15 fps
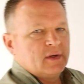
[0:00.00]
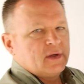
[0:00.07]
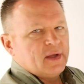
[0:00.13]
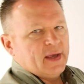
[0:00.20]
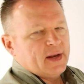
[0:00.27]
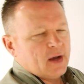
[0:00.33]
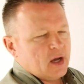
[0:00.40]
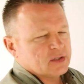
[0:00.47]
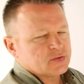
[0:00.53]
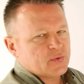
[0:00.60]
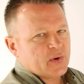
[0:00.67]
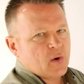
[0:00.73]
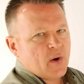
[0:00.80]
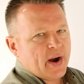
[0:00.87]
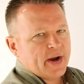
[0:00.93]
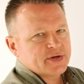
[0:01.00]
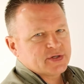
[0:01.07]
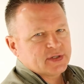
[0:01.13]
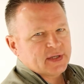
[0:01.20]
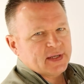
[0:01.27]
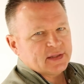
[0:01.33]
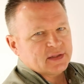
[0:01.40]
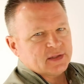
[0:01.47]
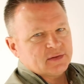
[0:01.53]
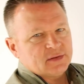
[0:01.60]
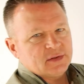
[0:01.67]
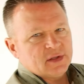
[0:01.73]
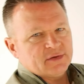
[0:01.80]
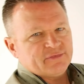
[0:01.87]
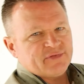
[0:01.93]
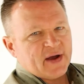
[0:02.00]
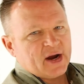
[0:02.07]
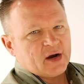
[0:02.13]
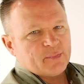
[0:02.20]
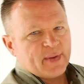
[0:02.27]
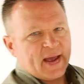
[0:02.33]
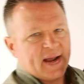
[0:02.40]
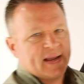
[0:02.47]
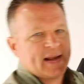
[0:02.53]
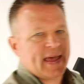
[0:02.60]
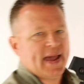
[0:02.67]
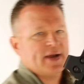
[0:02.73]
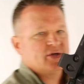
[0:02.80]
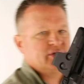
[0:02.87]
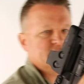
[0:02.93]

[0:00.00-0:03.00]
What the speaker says: and all it requires you to get the firearm back in action is